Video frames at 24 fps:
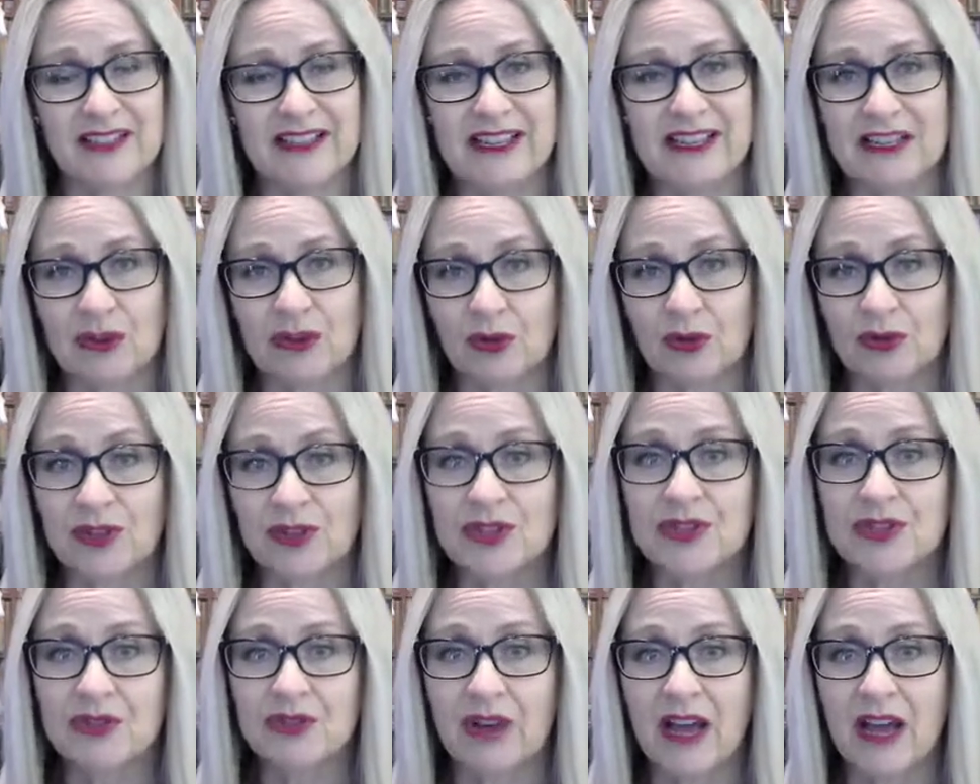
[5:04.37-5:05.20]
in order
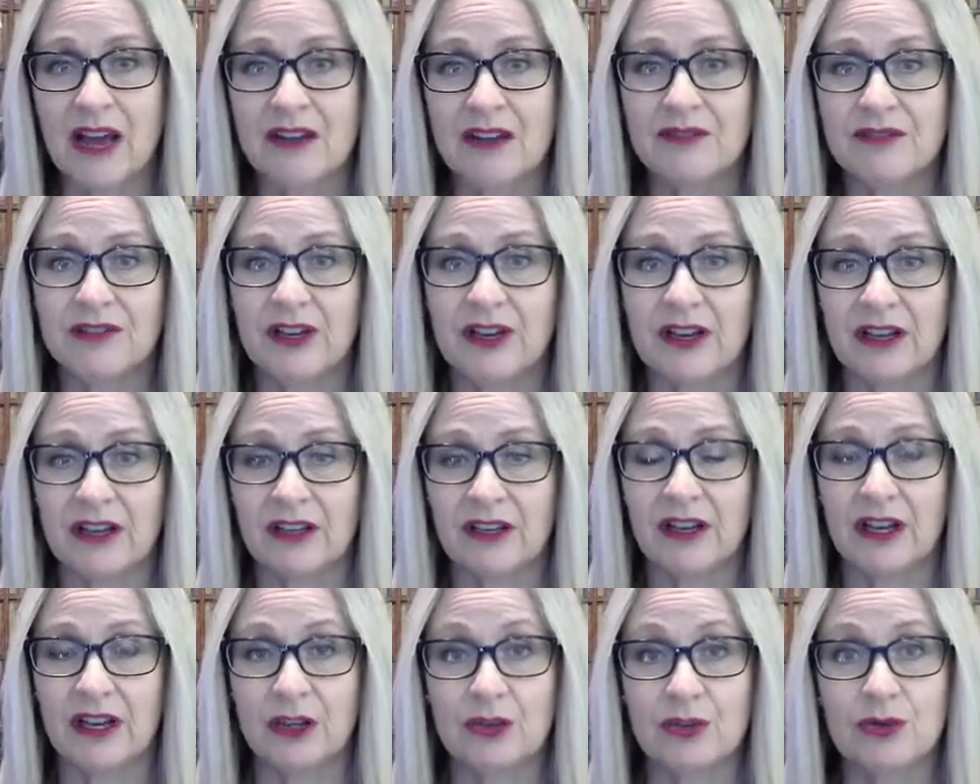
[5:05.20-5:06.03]
to have
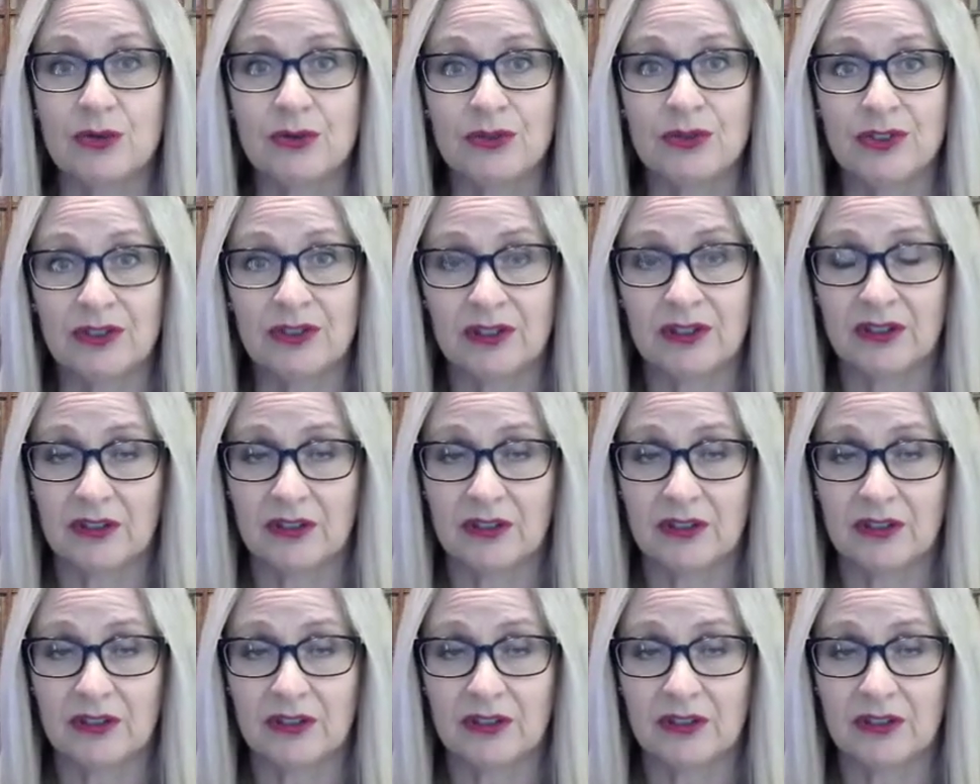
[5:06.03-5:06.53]
a good